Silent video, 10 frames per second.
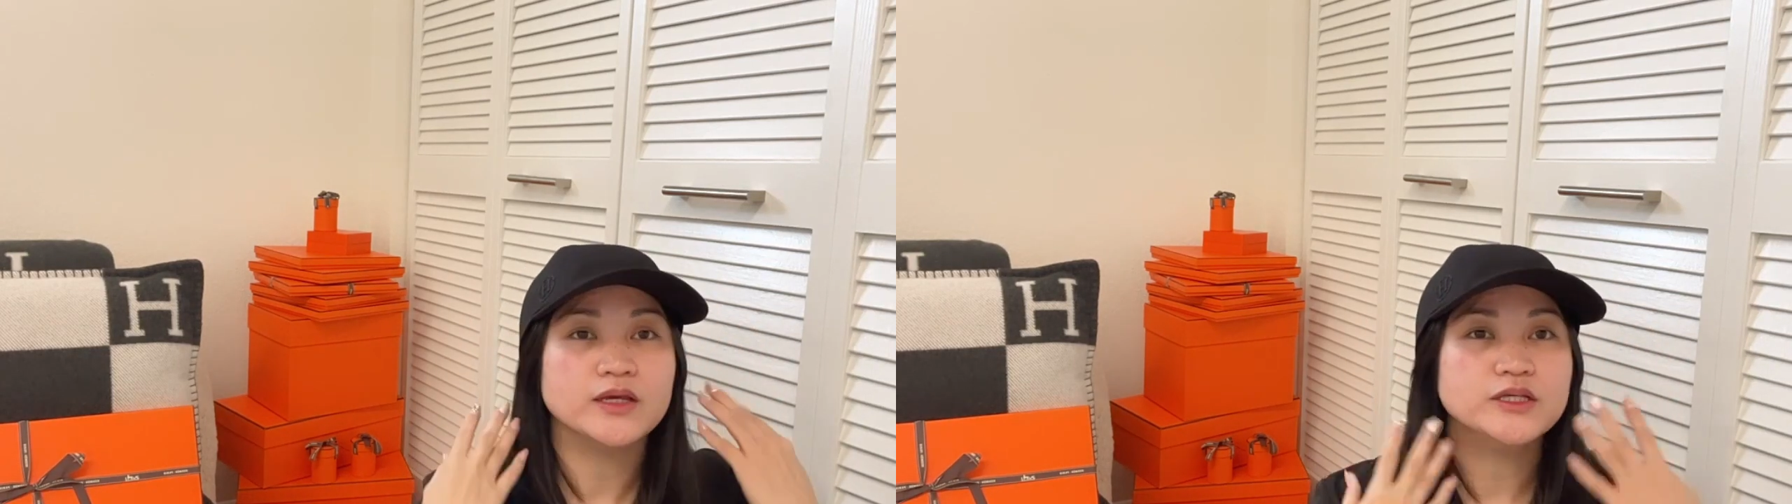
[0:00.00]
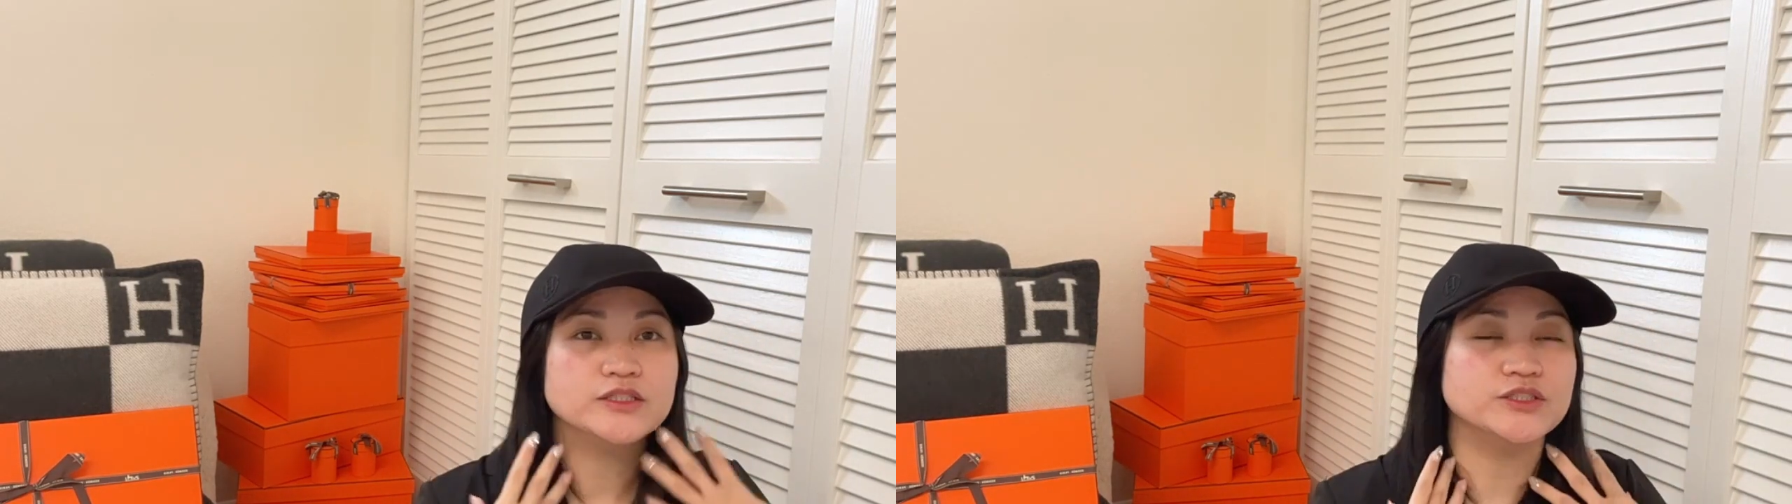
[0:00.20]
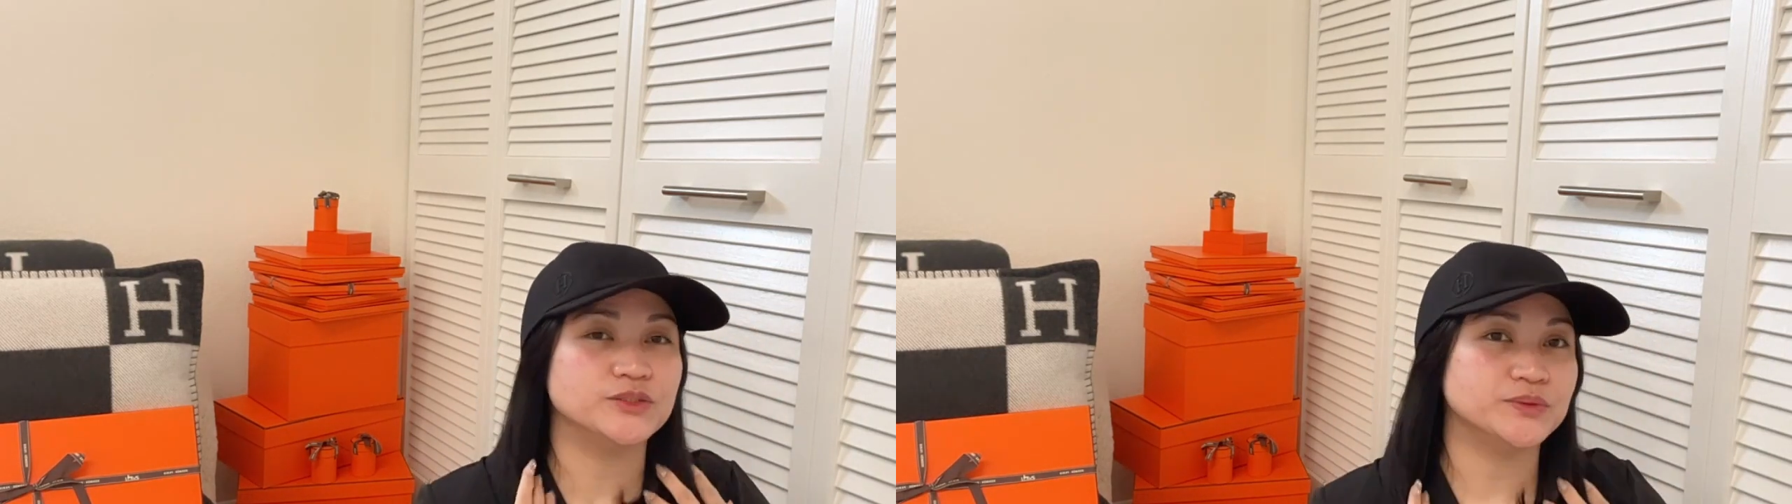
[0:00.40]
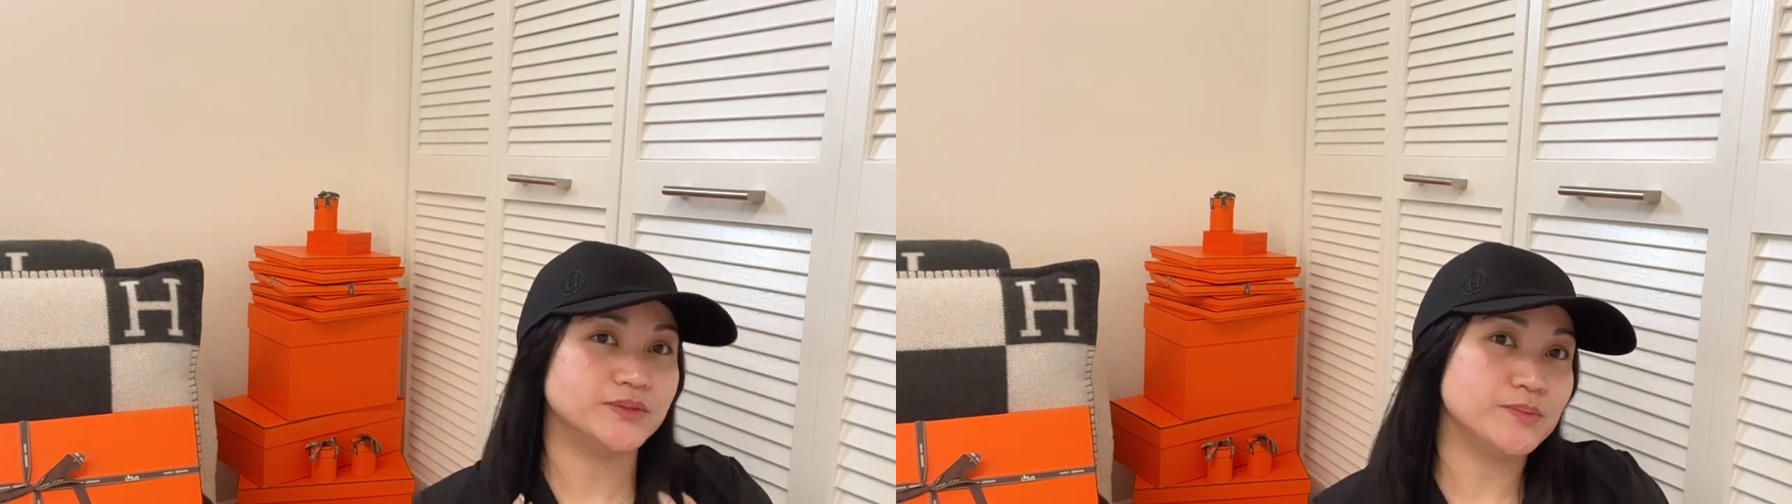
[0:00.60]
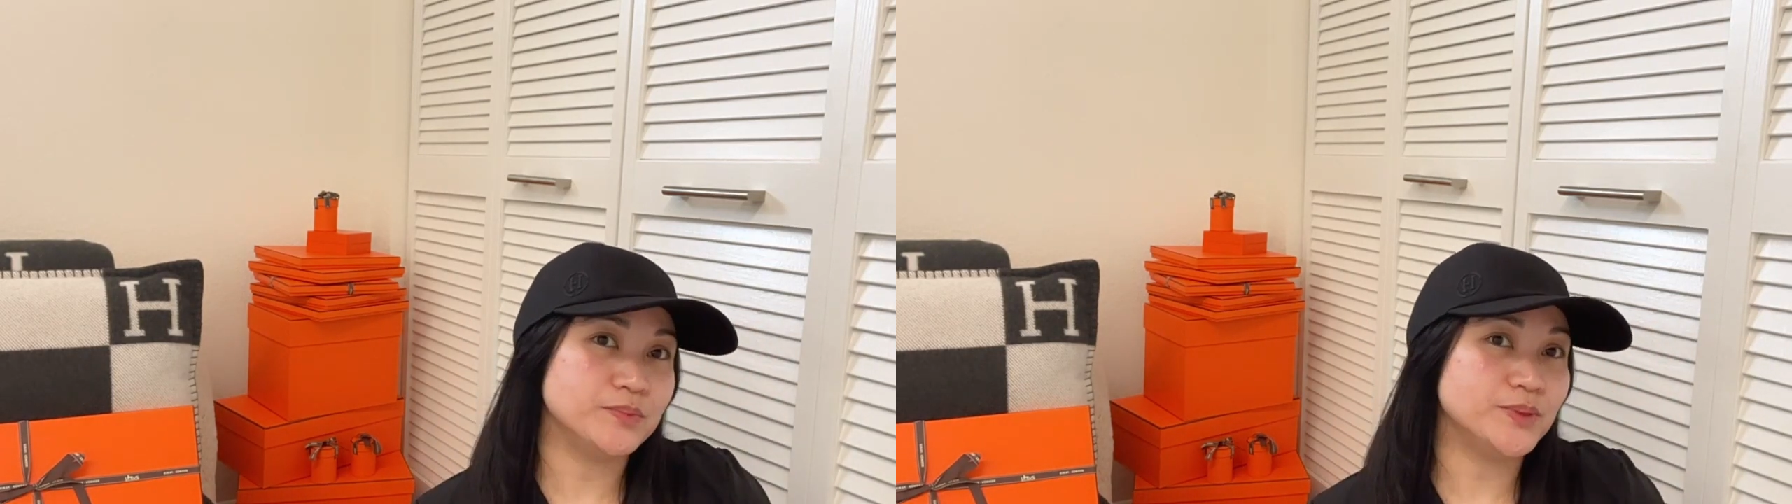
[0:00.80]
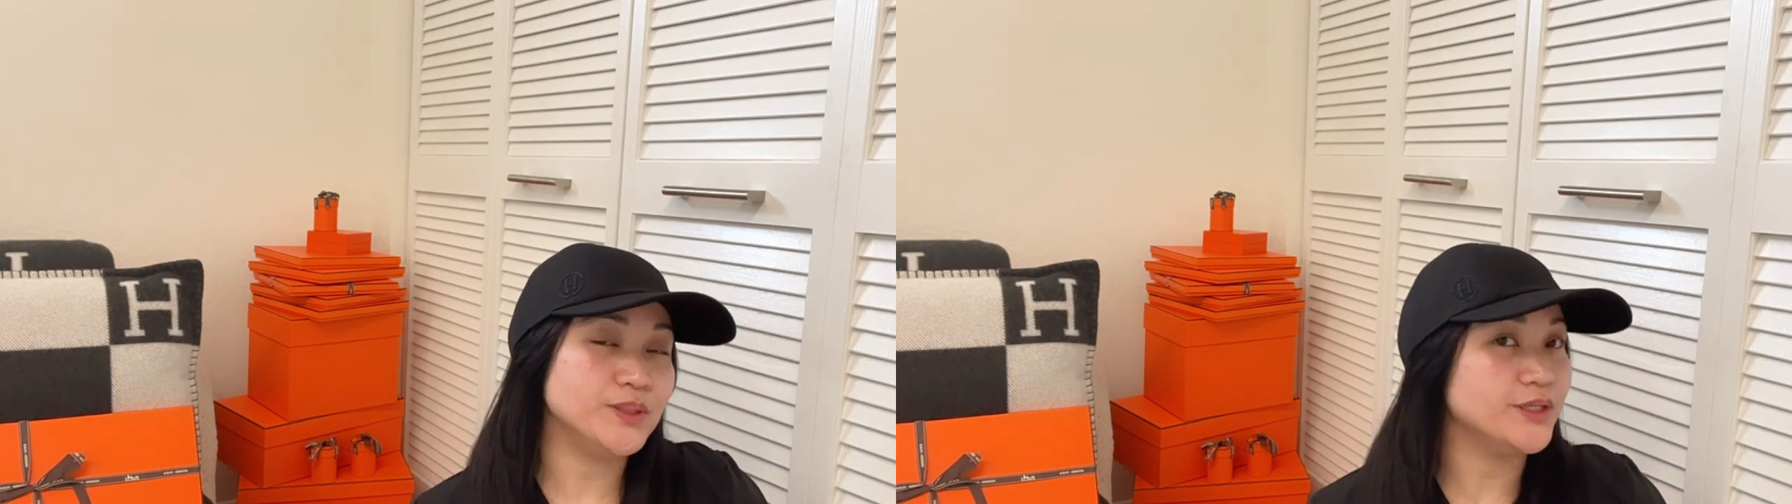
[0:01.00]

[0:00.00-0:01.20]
It's so simple